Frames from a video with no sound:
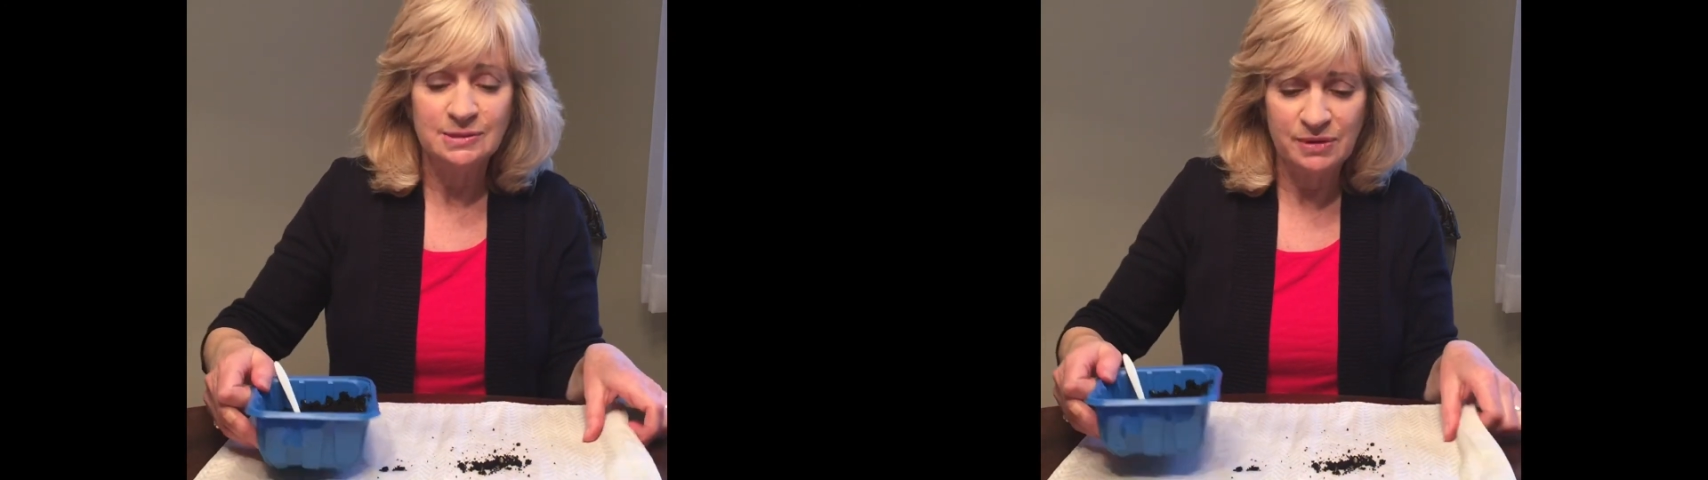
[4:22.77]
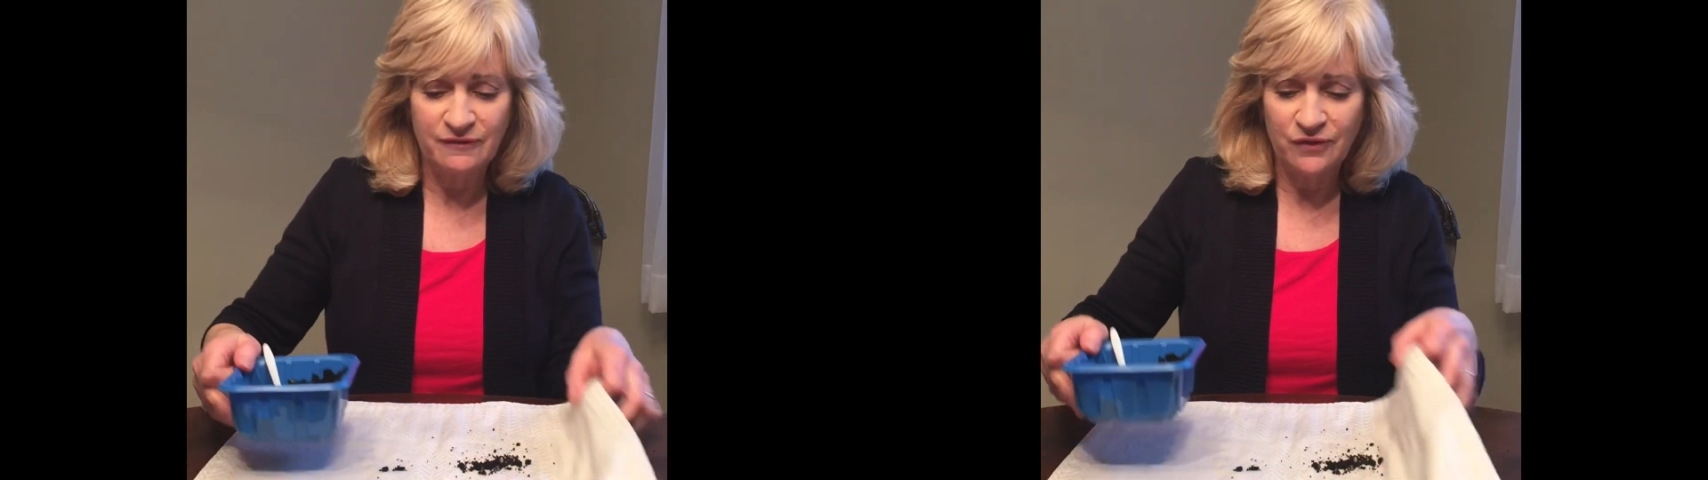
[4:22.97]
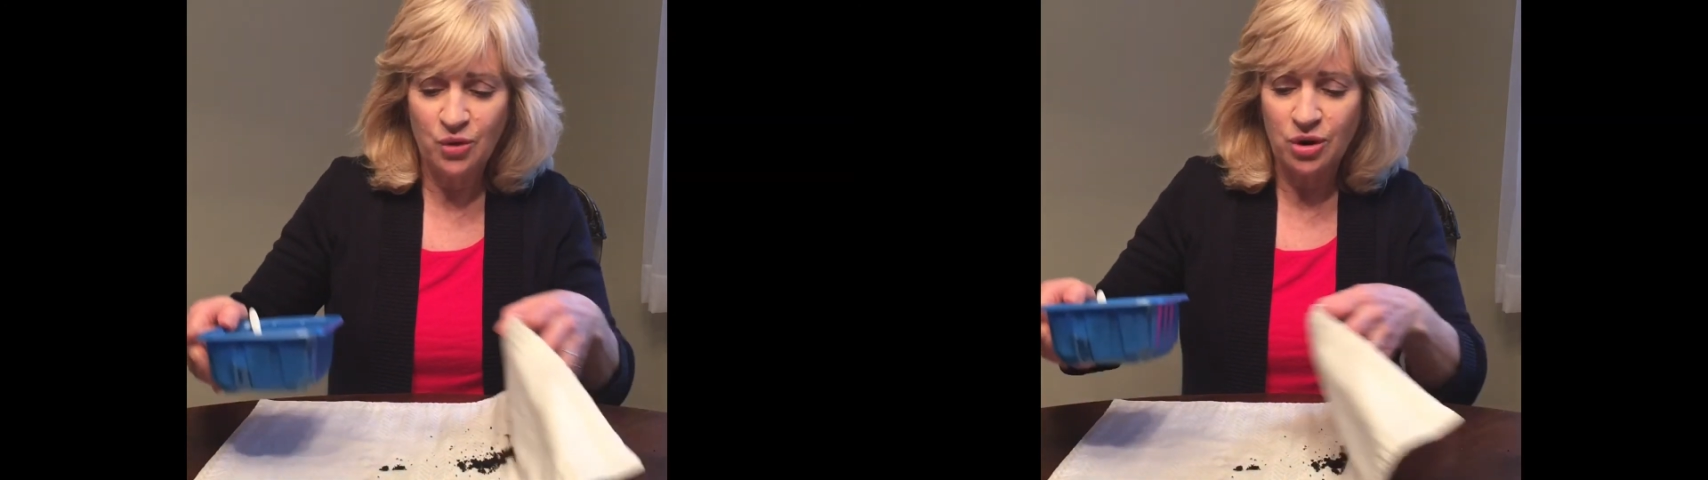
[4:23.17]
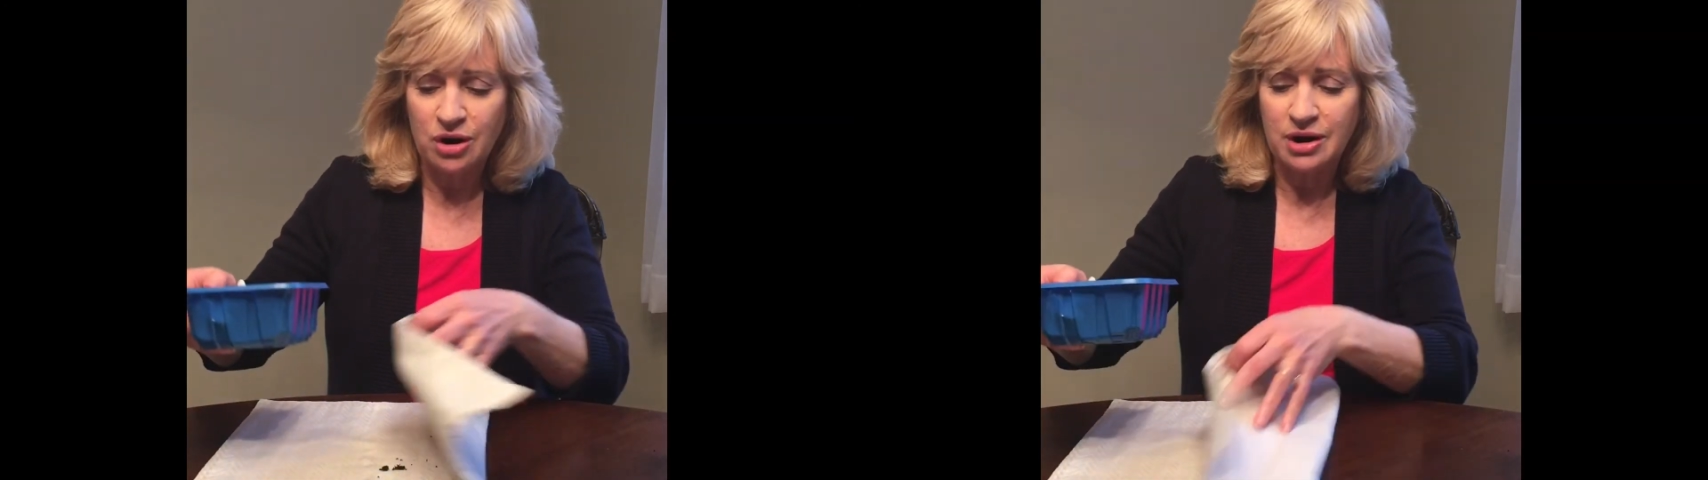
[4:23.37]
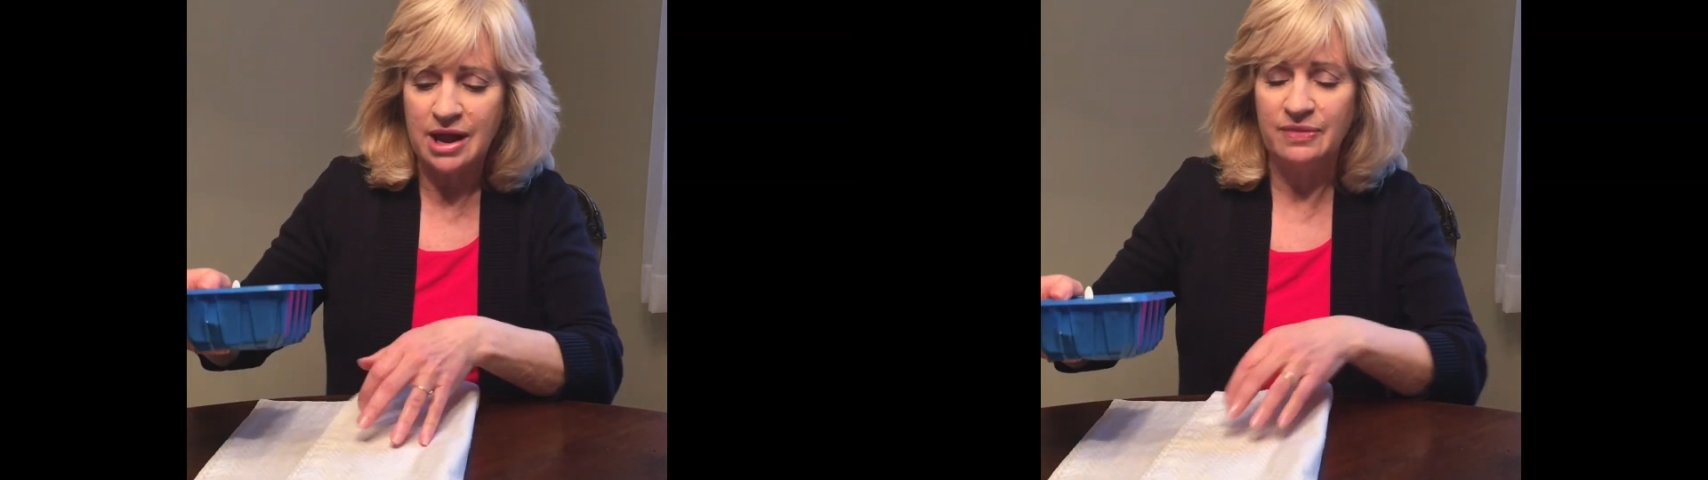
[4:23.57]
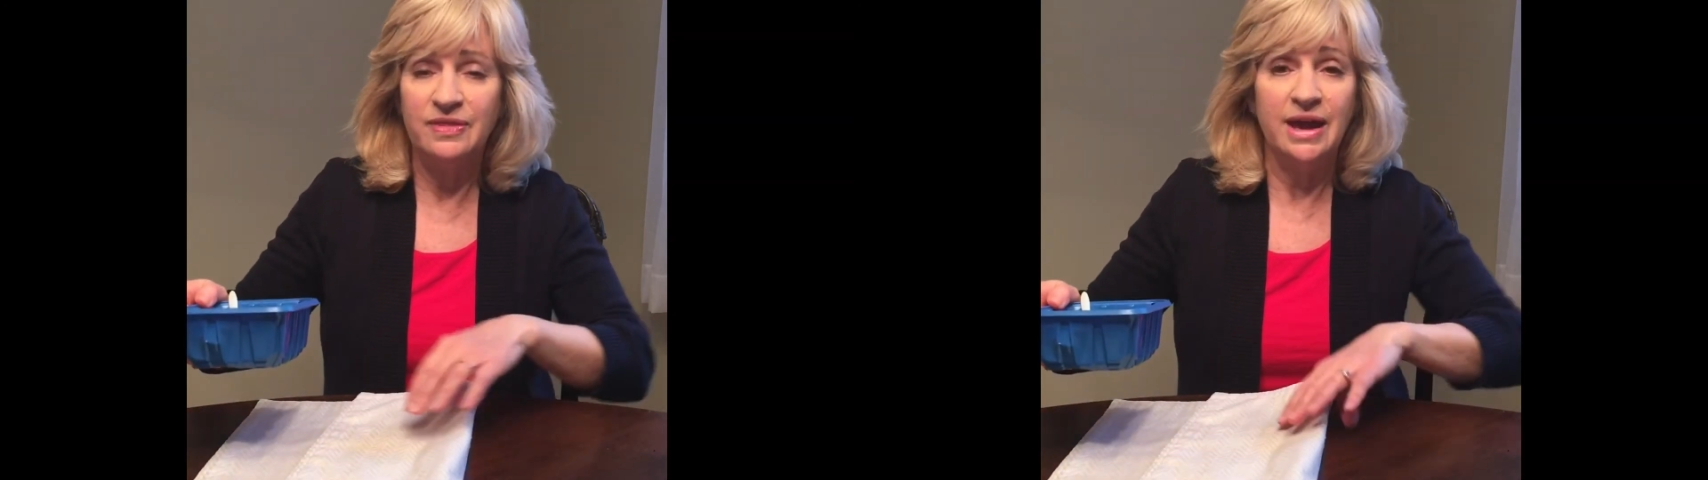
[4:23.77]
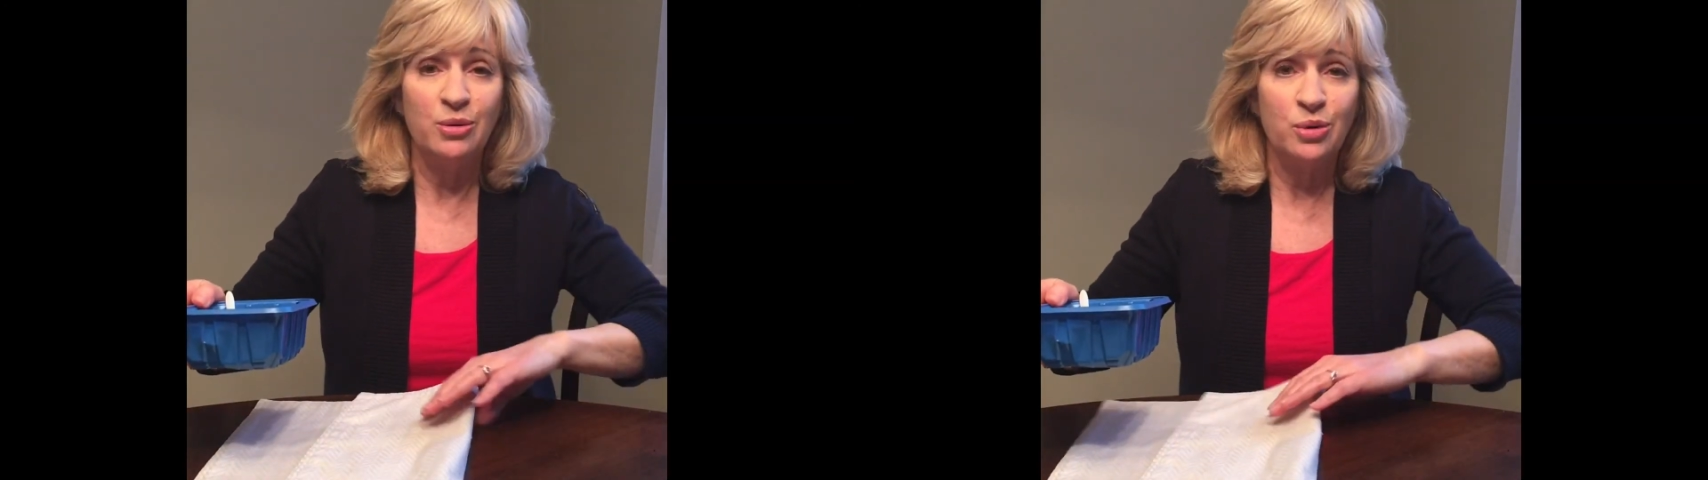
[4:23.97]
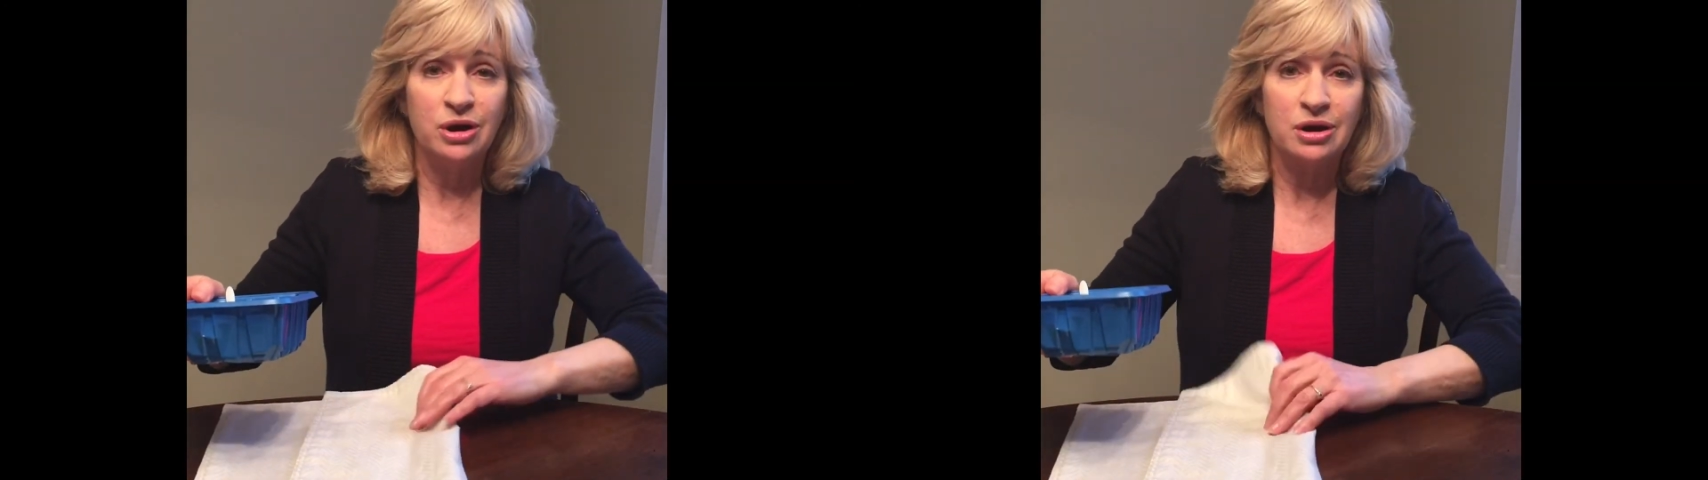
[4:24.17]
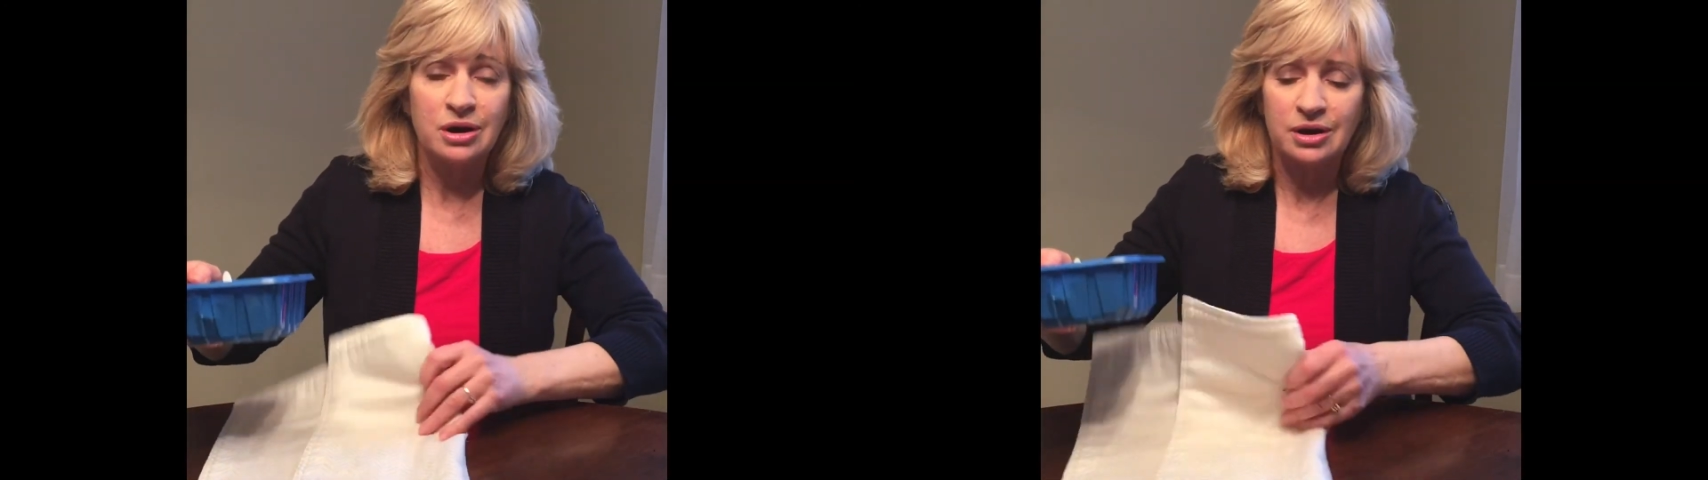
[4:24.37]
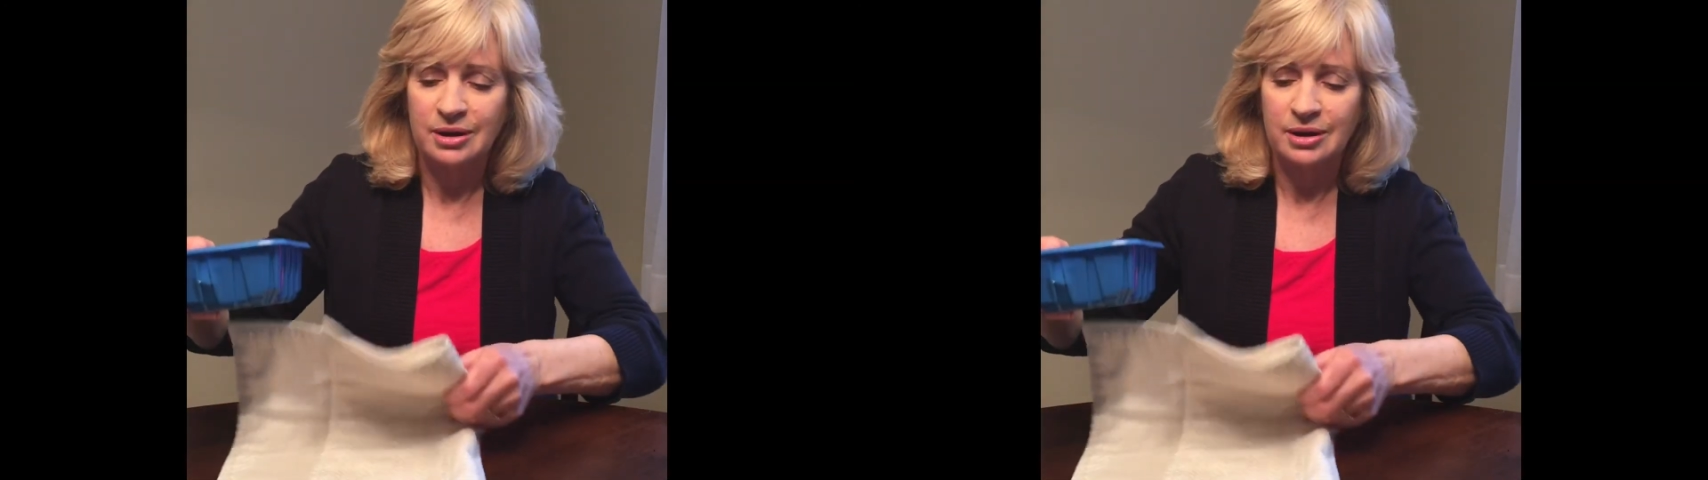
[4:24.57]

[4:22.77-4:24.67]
before and they work.